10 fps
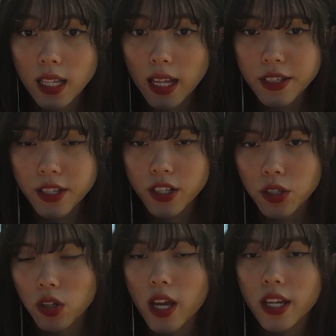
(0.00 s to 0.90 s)
as a
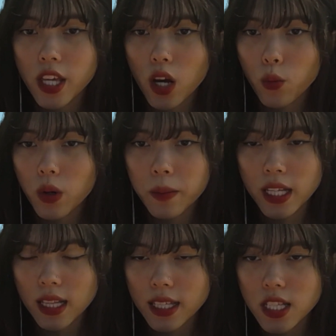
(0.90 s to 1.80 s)
girl and a young
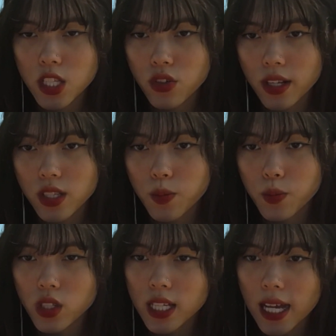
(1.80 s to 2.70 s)
woman, Liz Truss
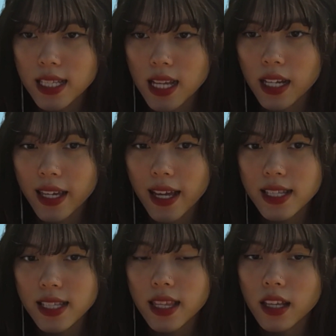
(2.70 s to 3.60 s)
protests
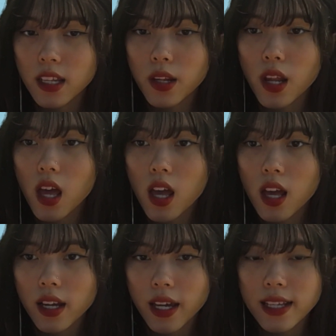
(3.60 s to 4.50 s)
against then
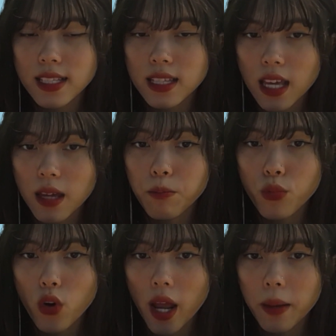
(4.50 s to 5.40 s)

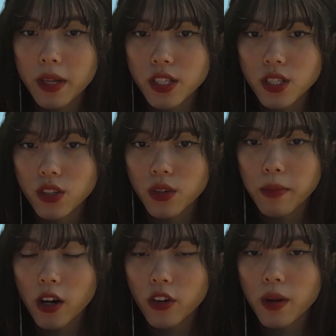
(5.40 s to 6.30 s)
Prime Minister
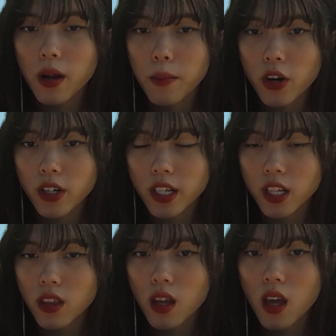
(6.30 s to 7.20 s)

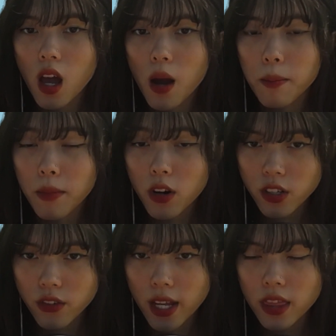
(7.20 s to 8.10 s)
Margaret
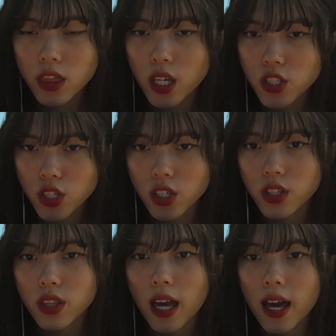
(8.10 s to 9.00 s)

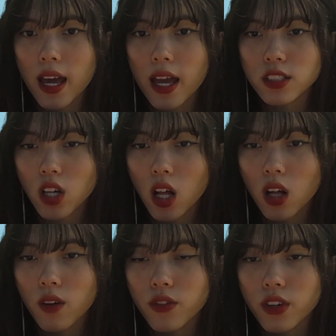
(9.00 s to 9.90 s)
Thatcher and
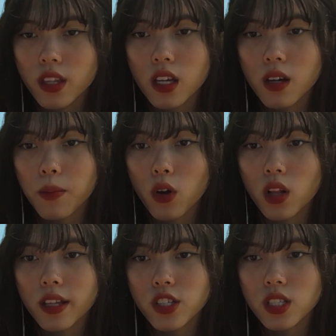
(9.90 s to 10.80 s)
called for the
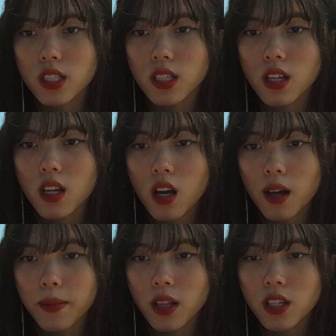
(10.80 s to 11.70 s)
abolition
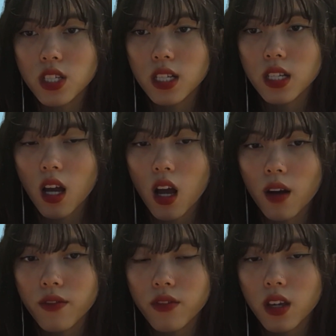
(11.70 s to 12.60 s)

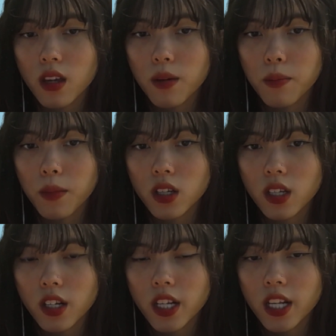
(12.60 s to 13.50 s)
of the
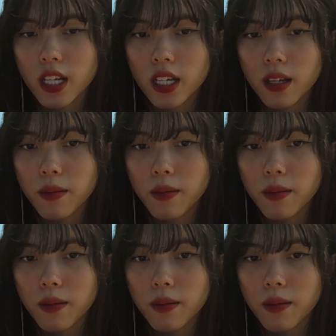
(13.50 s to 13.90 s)
monarchy.